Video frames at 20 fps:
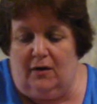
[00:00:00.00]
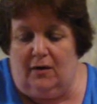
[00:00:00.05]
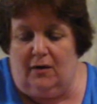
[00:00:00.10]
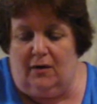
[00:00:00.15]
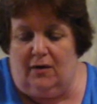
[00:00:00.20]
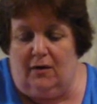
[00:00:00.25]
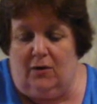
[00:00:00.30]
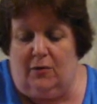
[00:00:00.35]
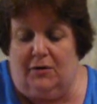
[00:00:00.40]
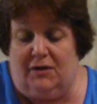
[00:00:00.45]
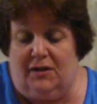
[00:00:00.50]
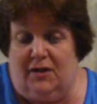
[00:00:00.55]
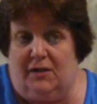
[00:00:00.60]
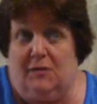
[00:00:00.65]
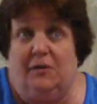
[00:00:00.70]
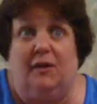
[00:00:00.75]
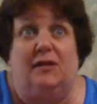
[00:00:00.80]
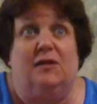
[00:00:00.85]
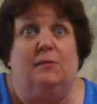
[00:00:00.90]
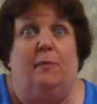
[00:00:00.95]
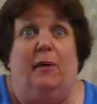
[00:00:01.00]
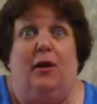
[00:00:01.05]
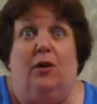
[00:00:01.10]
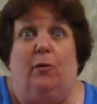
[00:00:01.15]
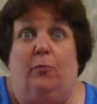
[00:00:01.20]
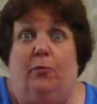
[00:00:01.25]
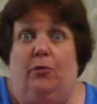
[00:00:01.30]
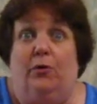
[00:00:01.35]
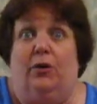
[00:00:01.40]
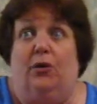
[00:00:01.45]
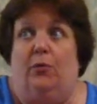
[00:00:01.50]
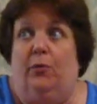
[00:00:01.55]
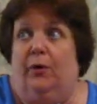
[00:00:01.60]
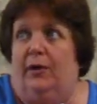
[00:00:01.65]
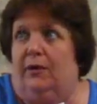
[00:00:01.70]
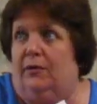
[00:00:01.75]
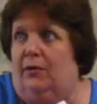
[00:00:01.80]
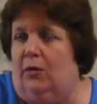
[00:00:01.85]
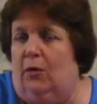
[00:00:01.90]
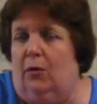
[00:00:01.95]
uh, oh, it does expire pretty
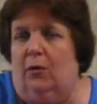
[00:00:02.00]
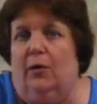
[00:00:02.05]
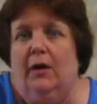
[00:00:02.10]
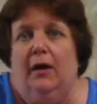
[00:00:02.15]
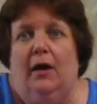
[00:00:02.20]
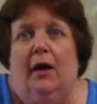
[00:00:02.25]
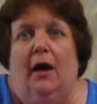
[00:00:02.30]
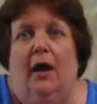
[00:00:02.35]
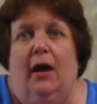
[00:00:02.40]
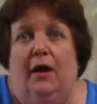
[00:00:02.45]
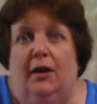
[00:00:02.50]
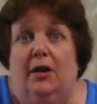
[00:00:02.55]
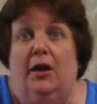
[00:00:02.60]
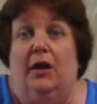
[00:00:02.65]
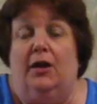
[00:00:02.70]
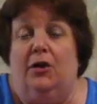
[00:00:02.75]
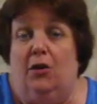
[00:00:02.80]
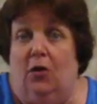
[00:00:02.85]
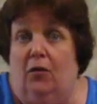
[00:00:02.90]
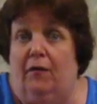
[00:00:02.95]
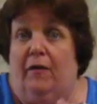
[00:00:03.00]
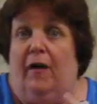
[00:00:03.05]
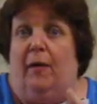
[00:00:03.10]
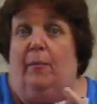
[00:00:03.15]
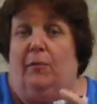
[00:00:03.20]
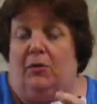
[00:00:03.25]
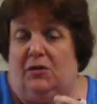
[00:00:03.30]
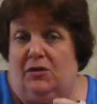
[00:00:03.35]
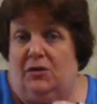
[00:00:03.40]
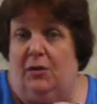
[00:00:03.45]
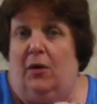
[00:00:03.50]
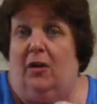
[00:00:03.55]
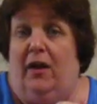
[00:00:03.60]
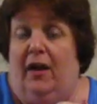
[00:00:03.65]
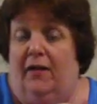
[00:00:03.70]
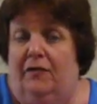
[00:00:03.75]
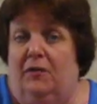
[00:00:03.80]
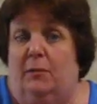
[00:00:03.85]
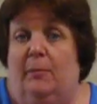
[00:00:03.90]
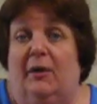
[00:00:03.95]
quick, though, uh, in November. So I'll
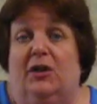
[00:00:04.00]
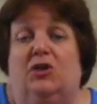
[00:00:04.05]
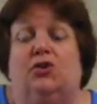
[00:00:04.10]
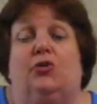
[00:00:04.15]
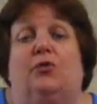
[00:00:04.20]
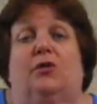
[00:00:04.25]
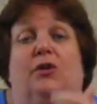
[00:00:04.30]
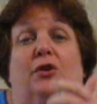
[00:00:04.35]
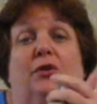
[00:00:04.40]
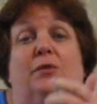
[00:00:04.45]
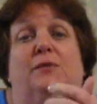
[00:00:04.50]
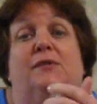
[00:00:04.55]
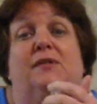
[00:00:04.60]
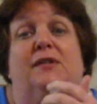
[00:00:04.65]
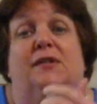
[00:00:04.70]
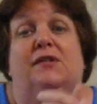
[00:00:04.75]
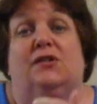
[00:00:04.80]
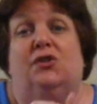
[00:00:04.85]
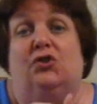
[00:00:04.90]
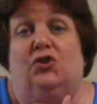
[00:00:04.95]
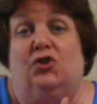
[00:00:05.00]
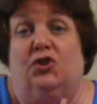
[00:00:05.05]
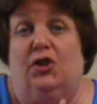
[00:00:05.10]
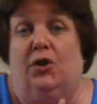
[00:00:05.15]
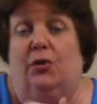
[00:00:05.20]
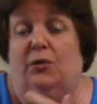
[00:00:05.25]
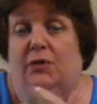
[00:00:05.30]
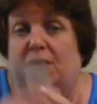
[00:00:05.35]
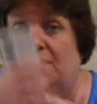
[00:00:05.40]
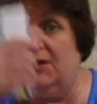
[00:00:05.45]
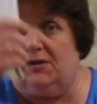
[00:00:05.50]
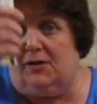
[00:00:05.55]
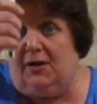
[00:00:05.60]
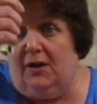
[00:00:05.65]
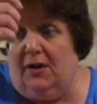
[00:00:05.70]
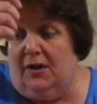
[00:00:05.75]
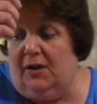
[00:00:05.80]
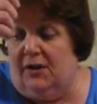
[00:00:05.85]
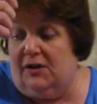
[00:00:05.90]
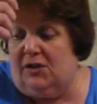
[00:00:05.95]
have to make sure to use these and share these.
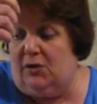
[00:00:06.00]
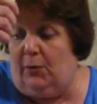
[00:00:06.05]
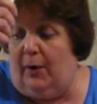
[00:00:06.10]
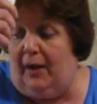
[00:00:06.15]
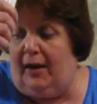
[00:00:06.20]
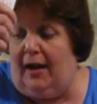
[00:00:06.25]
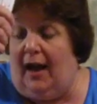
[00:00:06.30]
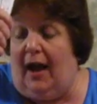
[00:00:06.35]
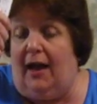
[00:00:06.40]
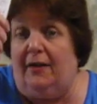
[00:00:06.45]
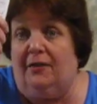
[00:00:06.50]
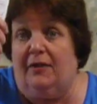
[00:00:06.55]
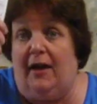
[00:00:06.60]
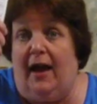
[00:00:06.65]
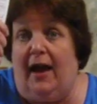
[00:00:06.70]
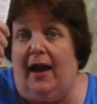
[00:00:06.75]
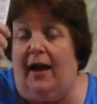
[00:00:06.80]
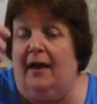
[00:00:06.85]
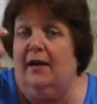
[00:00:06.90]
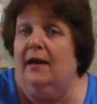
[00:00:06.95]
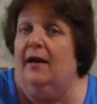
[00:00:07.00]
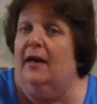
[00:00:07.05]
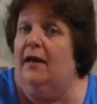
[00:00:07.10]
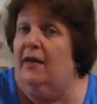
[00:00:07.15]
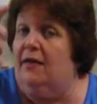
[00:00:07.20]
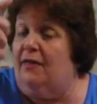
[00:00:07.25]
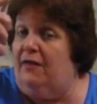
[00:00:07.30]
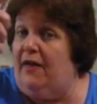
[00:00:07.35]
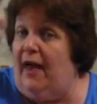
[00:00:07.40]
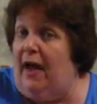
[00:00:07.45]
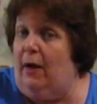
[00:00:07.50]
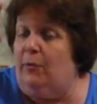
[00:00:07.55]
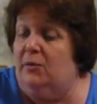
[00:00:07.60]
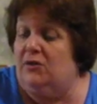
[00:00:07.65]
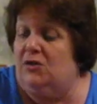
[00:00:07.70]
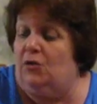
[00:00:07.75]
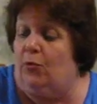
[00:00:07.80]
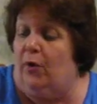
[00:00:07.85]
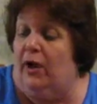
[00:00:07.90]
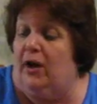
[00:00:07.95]
So I got that. That
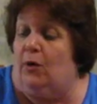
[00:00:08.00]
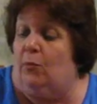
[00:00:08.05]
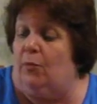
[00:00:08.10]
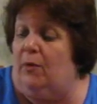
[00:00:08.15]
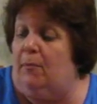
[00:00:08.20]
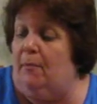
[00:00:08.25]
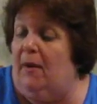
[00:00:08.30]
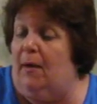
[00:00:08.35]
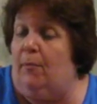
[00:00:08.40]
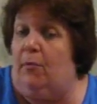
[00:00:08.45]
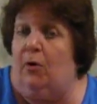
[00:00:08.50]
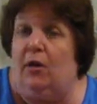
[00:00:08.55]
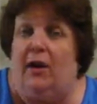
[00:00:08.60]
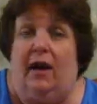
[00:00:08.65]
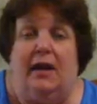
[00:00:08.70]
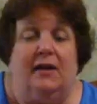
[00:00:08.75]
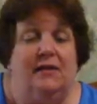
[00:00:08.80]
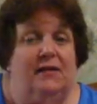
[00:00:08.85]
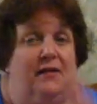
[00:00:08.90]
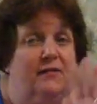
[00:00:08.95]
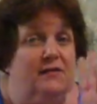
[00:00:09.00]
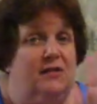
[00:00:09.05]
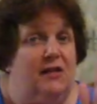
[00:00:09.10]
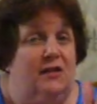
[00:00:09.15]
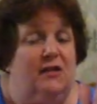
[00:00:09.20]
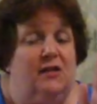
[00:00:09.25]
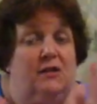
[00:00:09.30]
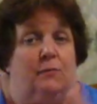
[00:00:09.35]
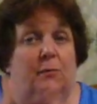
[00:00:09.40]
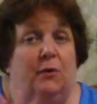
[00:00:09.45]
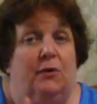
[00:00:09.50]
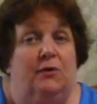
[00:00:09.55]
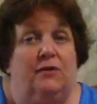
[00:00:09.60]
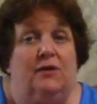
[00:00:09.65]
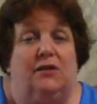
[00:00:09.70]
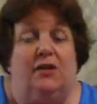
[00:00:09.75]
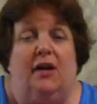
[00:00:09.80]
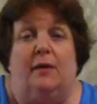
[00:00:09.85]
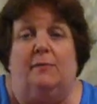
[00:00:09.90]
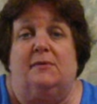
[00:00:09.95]
was great. Remember, guys, I've said this millions
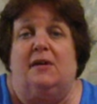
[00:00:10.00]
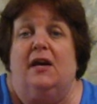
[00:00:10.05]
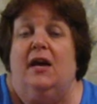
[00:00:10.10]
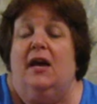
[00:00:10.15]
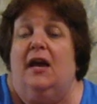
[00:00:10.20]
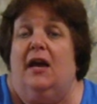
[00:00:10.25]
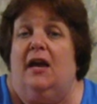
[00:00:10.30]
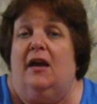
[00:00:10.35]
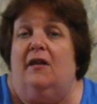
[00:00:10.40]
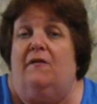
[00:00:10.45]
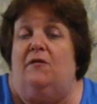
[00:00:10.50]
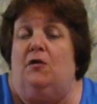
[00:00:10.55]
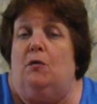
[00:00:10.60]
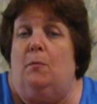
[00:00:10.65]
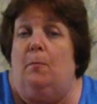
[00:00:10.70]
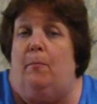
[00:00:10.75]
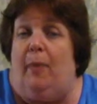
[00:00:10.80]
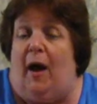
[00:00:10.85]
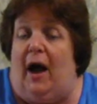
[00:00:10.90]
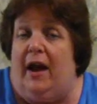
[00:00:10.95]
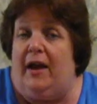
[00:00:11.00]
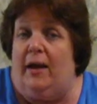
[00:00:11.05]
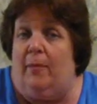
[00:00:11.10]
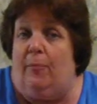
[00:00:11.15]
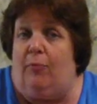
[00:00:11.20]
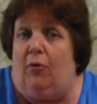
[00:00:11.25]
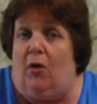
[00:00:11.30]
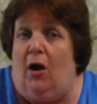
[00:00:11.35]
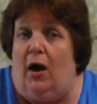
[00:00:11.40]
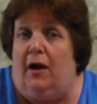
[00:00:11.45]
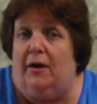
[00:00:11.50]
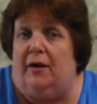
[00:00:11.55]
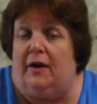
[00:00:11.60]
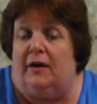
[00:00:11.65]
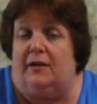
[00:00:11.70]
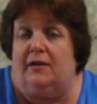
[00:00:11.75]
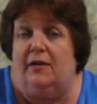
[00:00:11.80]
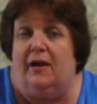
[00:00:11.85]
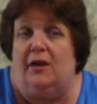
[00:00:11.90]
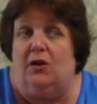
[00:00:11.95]
of times. If you buy a
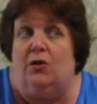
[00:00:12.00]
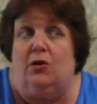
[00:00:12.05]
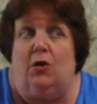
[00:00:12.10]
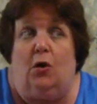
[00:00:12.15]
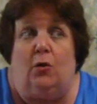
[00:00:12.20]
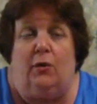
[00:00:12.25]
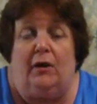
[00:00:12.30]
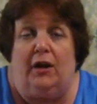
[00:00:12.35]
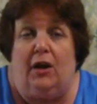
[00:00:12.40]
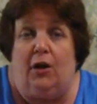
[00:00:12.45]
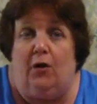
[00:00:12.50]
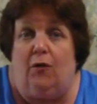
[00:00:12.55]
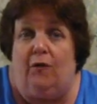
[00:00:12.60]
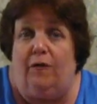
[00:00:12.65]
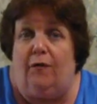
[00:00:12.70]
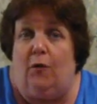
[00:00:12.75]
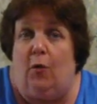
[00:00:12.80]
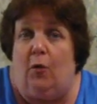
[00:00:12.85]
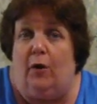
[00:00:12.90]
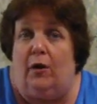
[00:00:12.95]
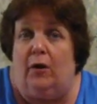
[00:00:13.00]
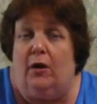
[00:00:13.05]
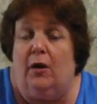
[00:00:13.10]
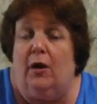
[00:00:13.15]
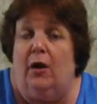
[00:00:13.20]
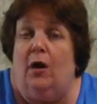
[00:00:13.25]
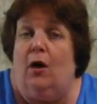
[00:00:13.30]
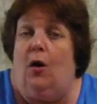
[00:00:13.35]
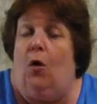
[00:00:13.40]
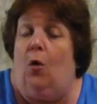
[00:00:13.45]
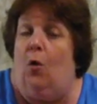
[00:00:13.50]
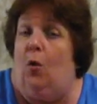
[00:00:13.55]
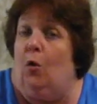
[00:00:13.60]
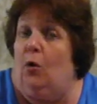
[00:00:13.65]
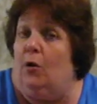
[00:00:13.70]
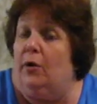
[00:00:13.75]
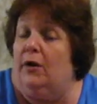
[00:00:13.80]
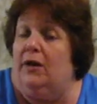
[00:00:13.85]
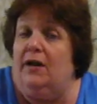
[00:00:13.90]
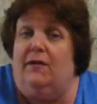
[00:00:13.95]
product that you don't care for,
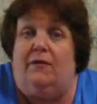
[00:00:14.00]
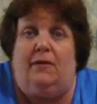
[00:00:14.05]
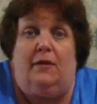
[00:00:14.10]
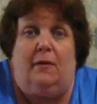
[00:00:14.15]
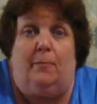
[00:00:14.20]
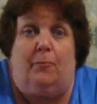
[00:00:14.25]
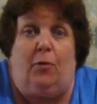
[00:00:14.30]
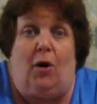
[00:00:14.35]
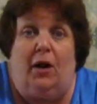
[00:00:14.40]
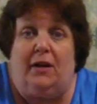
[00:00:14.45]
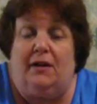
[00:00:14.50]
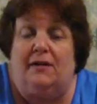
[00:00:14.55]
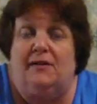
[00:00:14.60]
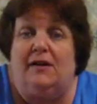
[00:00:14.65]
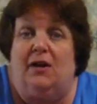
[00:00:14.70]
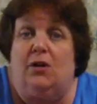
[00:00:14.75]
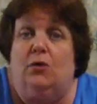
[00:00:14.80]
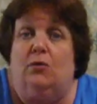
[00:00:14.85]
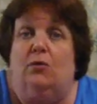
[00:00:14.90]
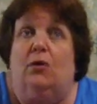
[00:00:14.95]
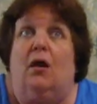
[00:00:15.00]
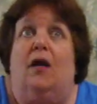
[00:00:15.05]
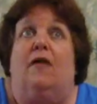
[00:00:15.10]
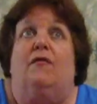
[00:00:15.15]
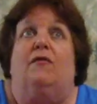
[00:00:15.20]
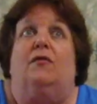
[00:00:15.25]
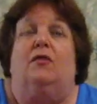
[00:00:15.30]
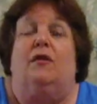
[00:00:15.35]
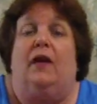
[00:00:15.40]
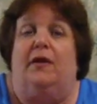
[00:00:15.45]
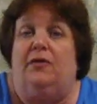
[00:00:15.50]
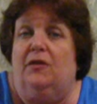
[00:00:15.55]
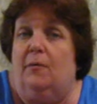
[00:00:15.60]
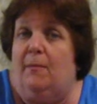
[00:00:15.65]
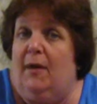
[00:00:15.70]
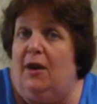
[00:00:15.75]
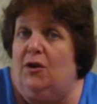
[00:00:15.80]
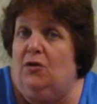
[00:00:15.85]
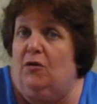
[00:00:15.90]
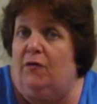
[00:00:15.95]
or even products that you love, let the
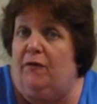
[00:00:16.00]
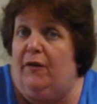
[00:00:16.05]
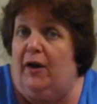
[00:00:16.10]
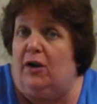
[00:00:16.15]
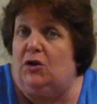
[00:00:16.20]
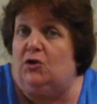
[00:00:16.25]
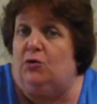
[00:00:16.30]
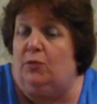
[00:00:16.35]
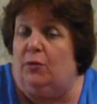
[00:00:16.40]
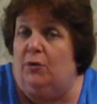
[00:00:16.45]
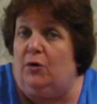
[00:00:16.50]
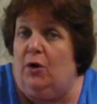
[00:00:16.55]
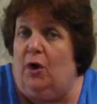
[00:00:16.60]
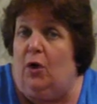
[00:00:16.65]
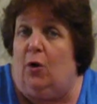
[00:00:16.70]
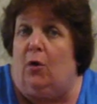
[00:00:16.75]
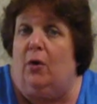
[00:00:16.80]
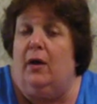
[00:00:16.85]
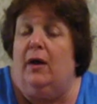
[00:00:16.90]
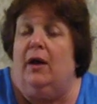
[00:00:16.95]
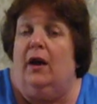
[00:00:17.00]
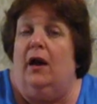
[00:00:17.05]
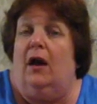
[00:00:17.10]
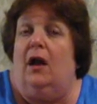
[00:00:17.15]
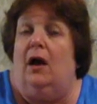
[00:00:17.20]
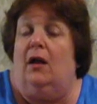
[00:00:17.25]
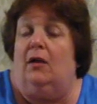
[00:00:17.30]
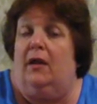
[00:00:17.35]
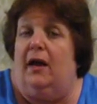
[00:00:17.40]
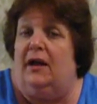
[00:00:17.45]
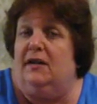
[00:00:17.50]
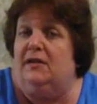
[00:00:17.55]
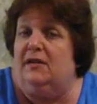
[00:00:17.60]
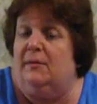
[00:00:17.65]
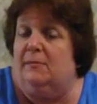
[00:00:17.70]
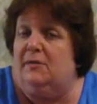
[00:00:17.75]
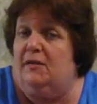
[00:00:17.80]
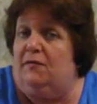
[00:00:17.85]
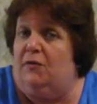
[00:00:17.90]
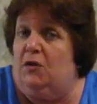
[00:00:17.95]
manufacturer know. A lot of
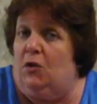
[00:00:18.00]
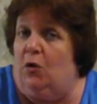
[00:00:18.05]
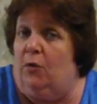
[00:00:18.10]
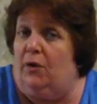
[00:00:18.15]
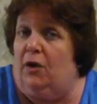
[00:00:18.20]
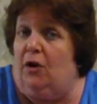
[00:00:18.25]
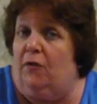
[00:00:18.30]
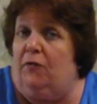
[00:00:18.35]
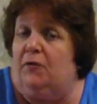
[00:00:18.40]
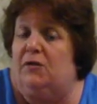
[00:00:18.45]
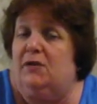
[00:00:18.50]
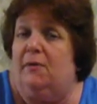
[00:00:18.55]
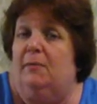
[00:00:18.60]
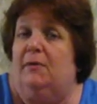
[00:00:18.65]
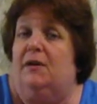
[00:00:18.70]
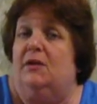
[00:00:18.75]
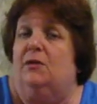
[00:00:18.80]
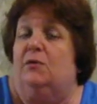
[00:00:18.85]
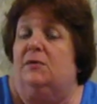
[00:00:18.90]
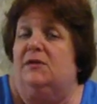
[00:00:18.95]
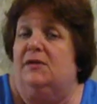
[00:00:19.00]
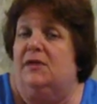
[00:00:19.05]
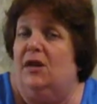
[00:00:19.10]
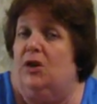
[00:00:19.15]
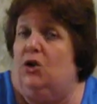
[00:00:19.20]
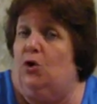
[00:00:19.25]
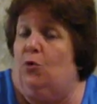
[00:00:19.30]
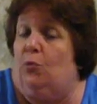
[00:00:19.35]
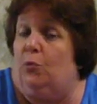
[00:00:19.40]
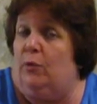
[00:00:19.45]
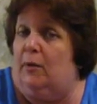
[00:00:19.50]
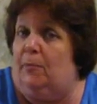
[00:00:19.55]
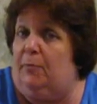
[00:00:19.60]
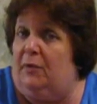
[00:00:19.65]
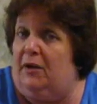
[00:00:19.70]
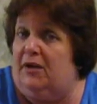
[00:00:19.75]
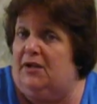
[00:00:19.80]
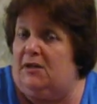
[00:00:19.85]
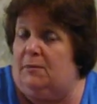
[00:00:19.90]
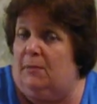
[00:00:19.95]
times if you don't care for something, they'll send you a
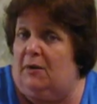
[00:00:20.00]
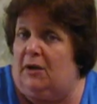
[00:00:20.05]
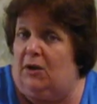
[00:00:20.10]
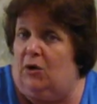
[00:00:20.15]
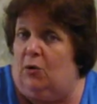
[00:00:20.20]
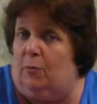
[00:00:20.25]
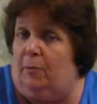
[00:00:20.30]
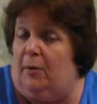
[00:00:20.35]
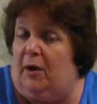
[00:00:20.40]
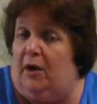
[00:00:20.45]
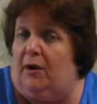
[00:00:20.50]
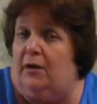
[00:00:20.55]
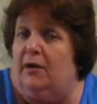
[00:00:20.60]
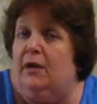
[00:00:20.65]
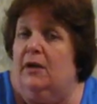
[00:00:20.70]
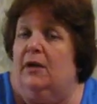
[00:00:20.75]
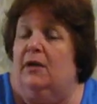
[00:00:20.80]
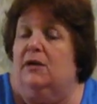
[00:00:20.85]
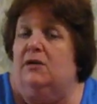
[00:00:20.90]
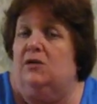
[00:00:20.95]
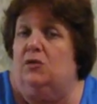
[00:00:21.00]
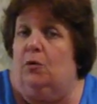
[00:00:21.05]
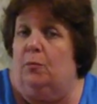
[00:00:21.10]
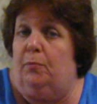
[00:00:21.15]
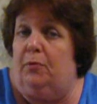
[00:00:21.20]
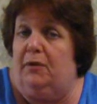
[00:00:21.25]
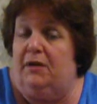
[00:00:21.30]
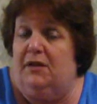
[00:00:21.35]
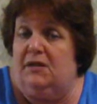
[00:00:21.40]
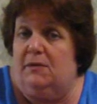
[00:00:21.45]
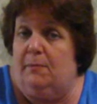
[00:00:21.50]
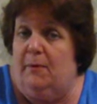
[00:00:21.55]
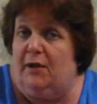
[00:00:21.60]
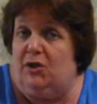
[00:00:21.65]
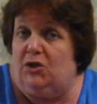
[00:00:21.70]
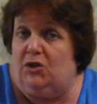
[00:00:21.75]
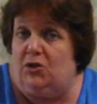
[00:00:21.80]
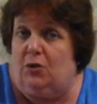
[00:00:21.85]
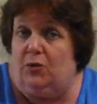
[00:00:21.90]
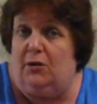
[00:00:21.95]
replacement coupon. So please make
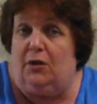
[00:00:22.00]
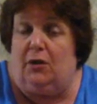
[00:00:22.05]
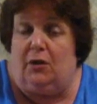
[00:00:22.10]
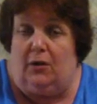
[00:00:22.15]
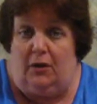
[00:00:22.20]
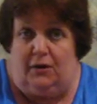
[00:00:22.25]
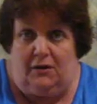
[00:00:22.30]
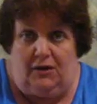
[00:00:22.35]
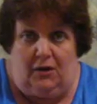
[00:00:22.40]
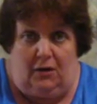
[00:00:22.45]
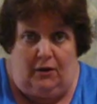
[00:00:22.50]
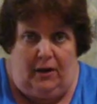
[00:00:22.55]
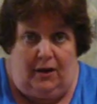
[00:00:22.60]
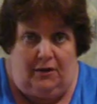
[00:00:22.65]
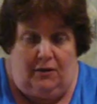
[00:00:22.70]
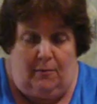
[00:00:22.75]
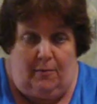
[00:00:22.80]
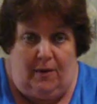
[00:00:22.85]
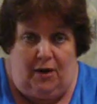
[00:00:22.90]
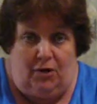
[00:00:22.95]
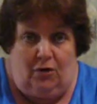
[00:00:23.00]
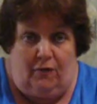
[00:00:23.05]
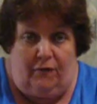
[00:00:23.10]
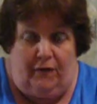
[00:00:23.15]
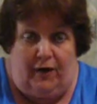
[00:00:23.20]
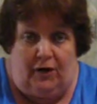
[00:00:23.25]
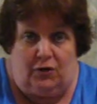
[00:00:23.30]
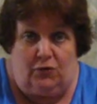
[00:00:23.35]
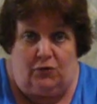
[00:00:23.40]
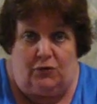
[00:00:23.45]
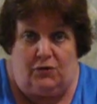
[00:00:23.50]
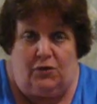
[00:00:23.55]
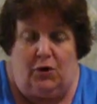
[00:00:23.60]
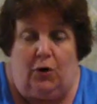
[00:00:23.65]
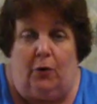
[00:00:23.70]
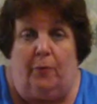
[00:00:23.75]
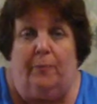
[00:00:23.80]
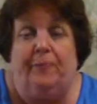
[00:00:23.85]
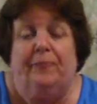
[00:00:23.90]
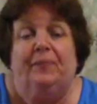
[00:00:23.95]
sure to, to let the manufacturers know.